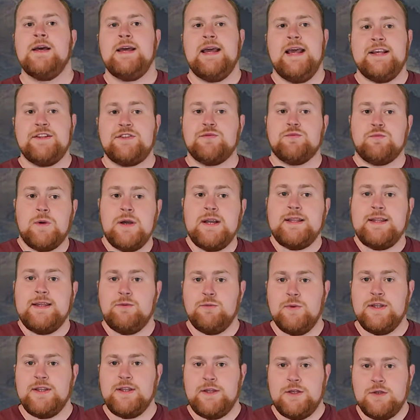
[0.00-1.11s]
It's
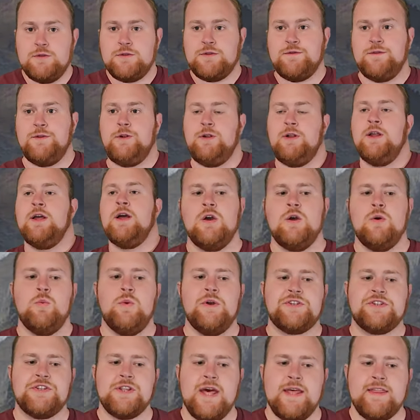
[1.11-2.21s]
really useful,
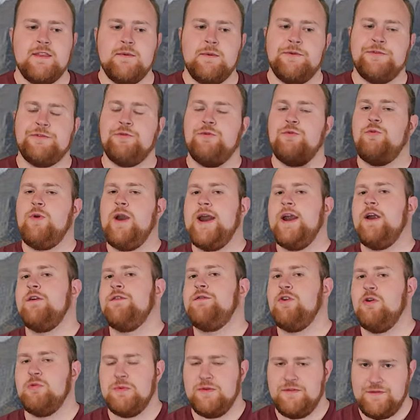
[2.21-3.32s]
which then the most rare
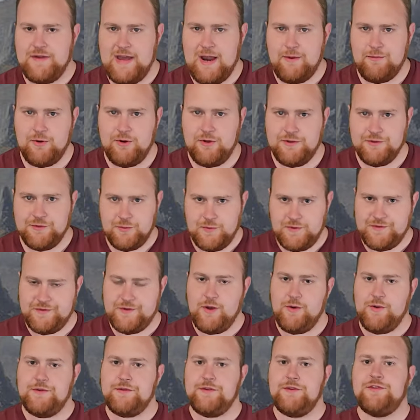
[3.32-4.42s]
form of Fabrial is what is
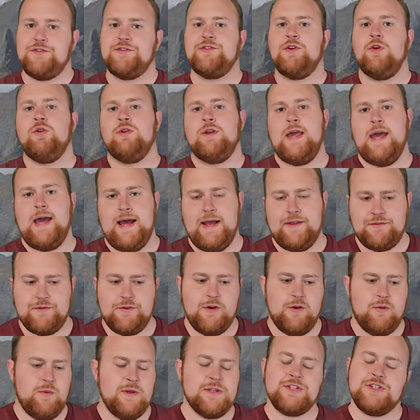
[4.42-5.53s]
known as a
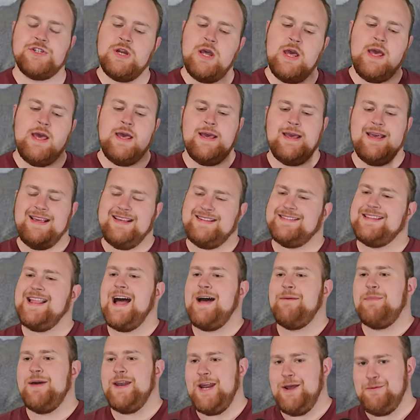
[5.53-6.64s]
Soulcaster, which has
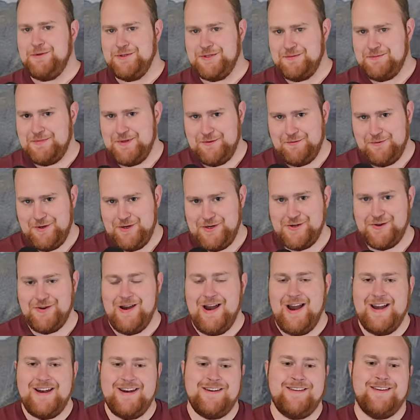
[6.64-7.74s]
not been able to be
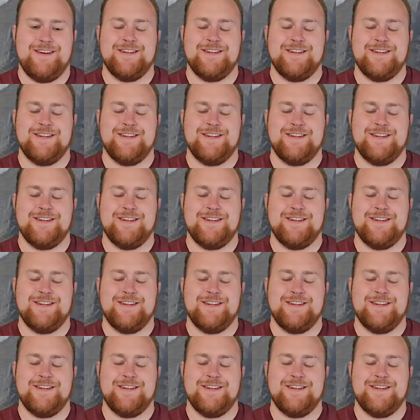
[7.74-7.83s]
recreated.